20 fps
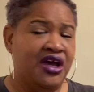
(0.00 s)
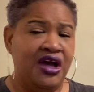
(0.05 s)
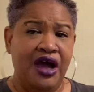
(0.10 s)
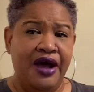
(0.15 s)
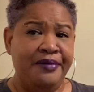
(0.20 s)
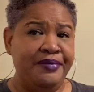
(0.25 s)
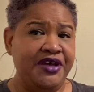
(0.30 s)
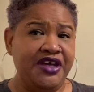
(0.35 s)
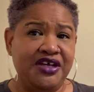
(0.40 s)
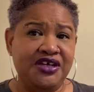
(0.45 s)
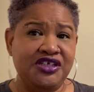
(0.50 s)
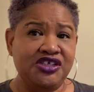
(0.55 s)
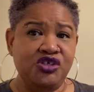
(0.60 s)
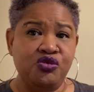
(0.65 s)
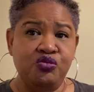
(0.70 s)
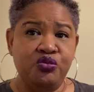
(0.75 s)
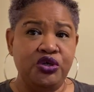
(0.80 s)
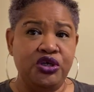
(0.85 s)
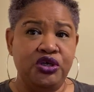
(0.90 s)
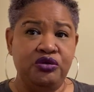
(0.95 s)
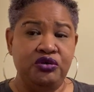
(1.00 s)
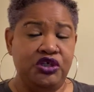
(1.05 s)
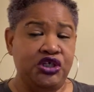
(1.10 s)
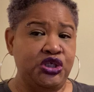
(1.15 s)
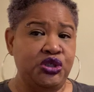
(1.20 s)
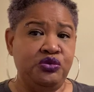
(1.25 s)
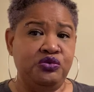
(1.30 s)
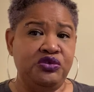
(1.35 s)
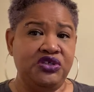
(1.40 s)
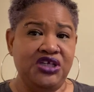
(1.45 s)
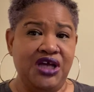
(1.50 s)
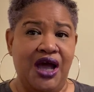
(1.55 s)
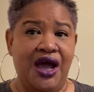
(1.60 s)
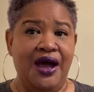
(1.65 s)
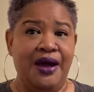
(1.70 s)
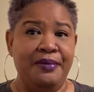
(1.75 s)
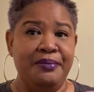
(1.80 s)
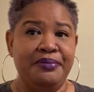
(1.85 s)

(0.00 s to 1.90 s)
I mean, it's a real cute top,